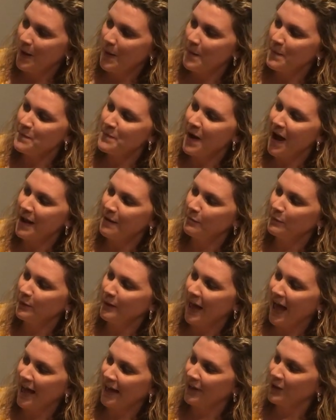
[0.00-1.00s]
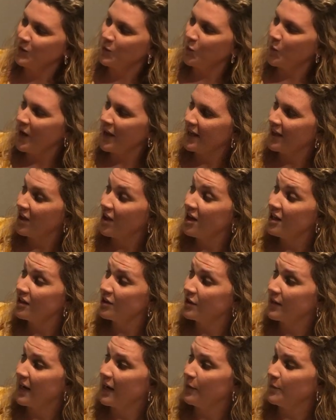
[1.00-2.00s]
My black and white
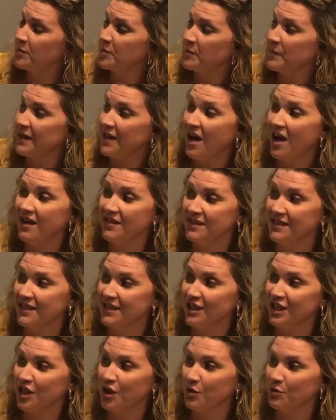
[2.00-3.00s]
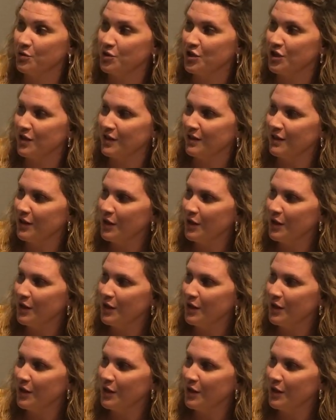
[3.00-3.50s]
color helps me hunt in the ocean.